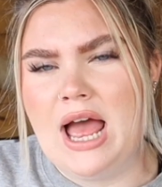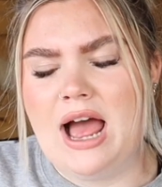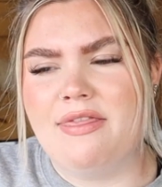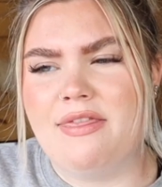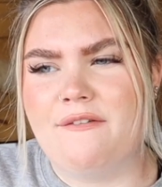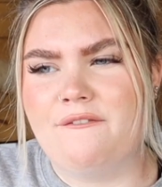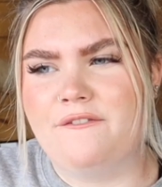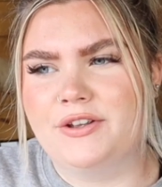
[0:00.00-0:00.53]

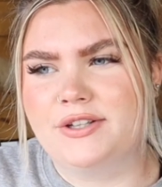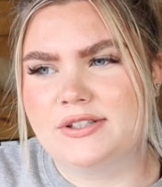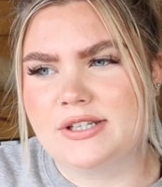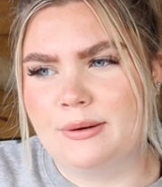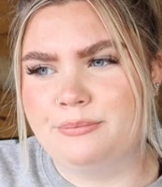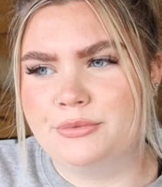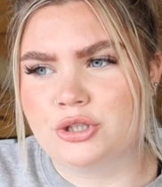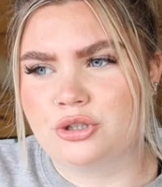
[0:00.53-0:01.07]
And then for
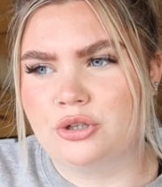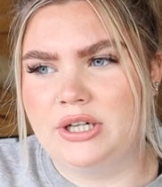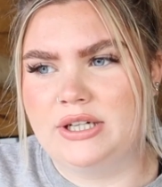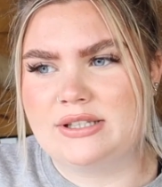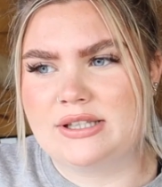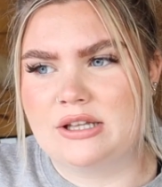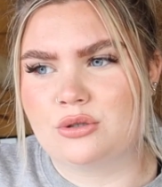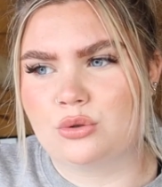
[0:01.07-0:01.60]
some
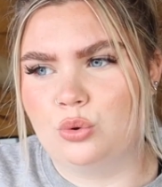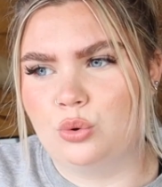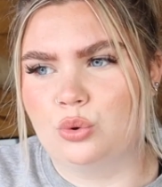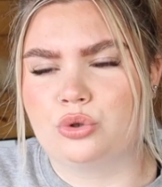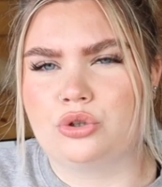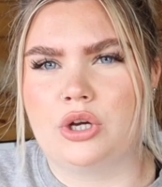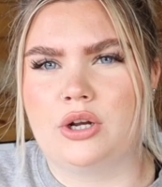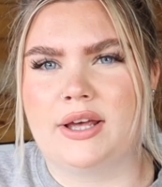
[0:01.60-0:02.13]
degrees, there's
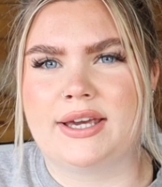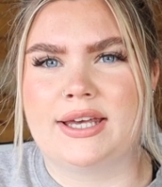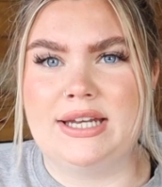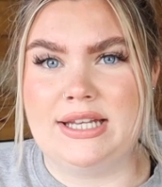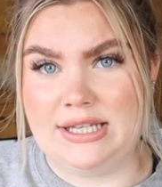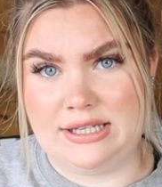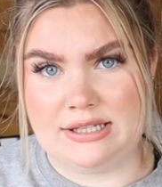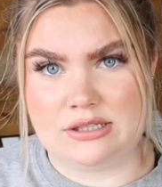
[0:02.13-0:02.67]
also like
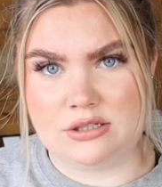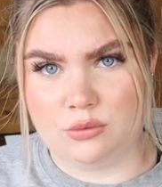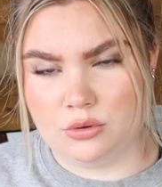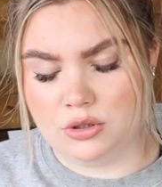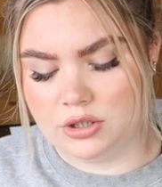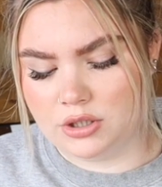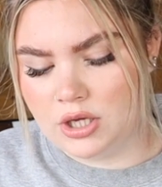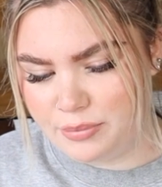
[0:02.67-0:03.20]
an Easter
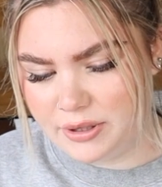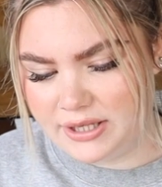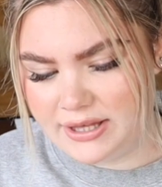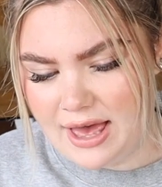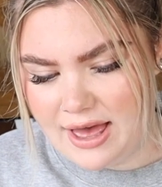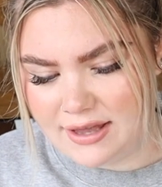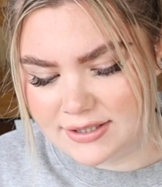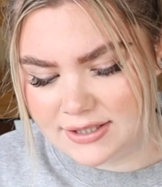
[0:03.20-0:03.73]
one. But
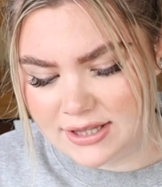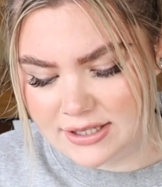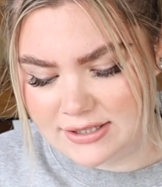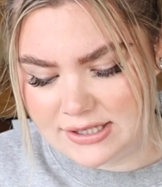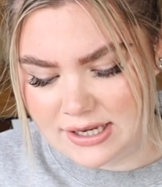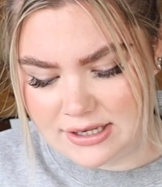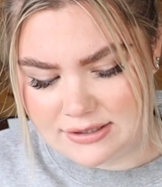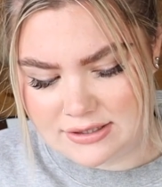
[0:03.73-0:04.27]
yes,
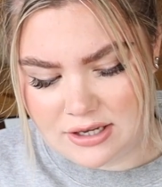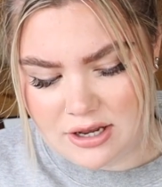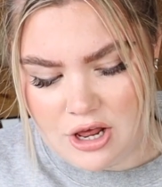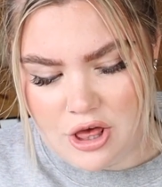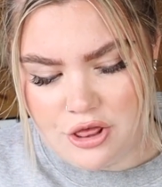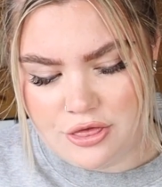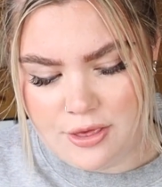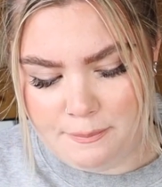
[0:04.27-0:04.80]
this is
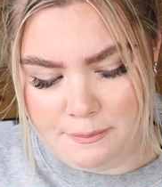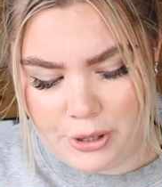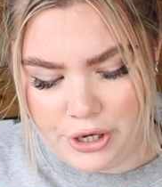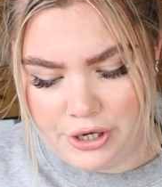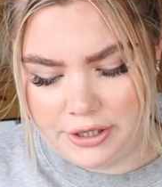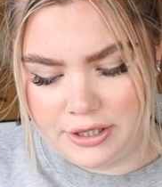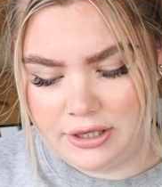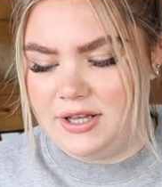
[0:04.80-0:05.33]
the
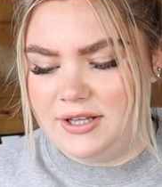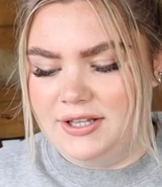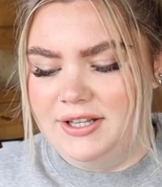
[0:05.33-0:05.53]
book.